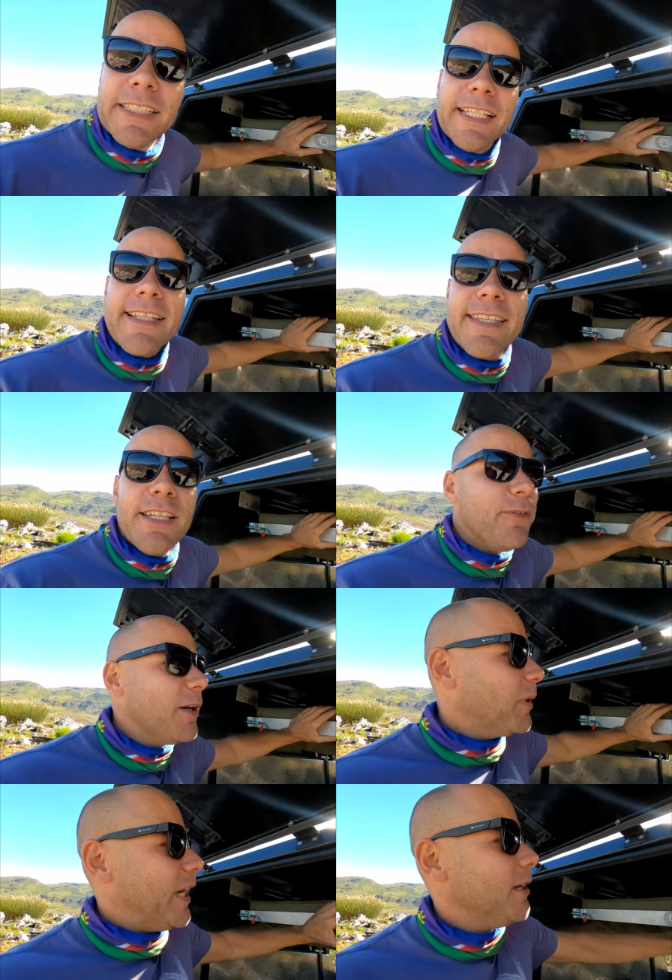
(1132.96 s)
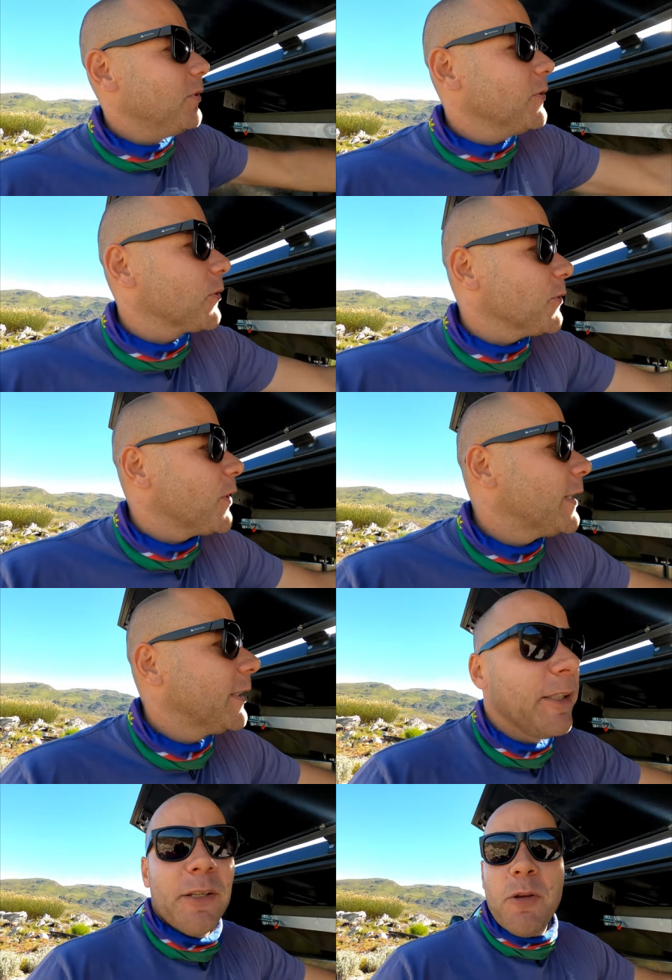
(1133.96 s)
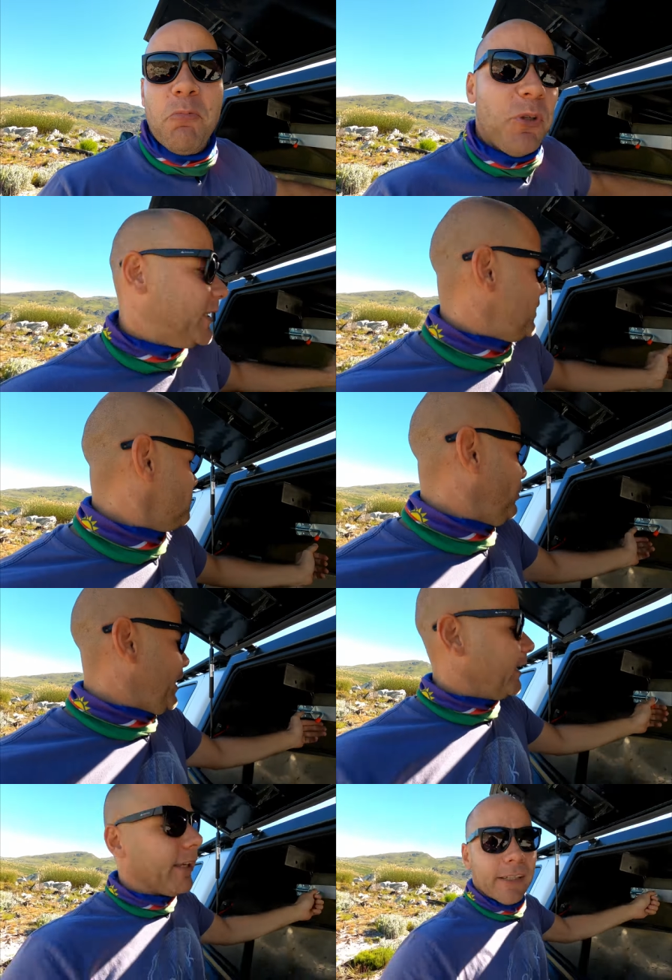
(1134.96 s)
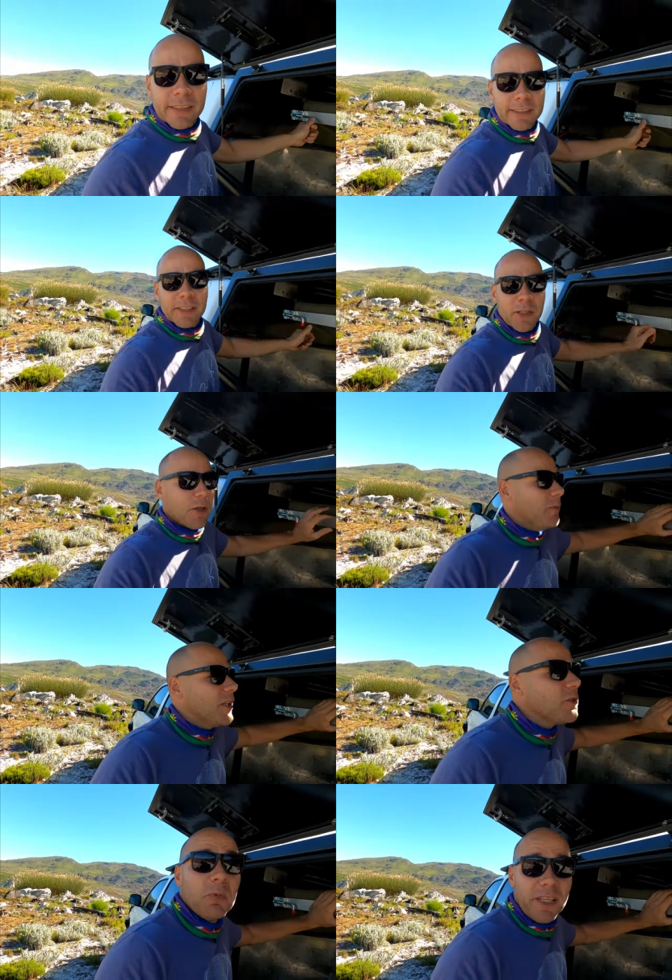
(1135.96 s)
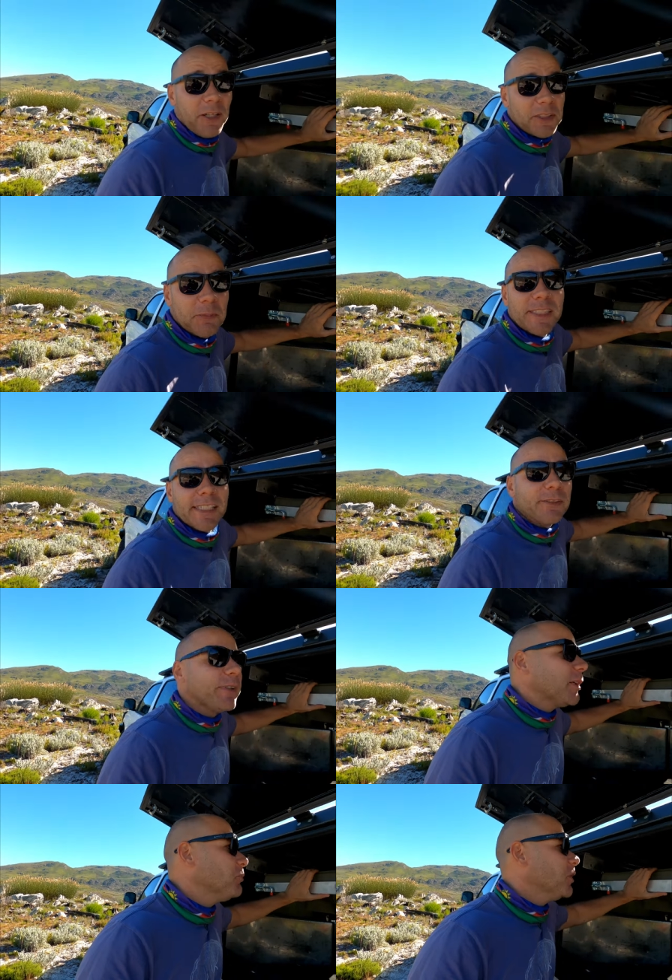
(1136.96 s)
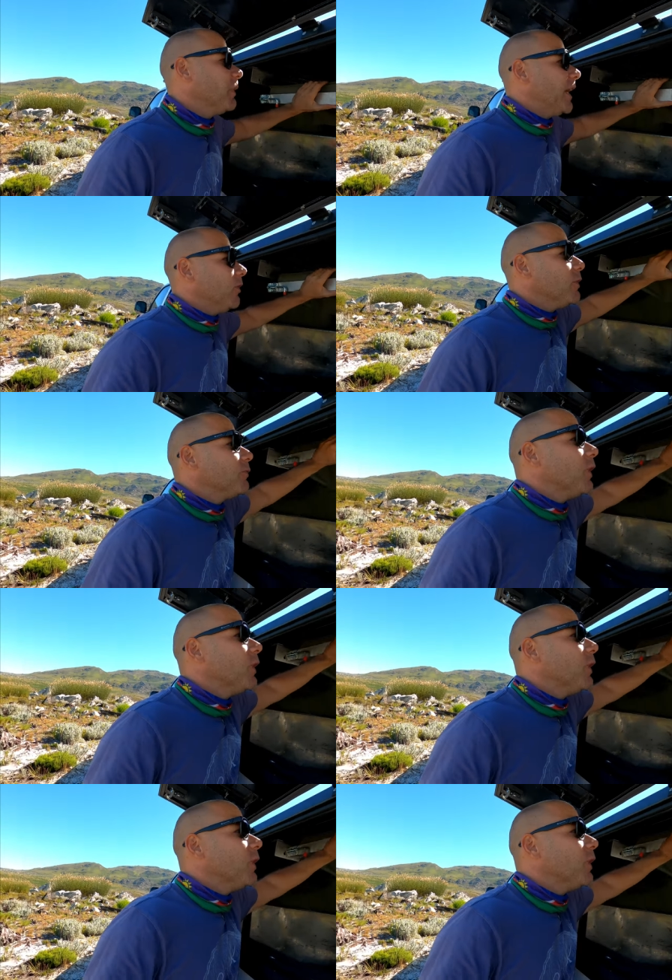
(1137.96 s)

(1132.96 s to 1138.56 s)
let's see if i'll be able to put this back this will be the ultimate test if i can put it back with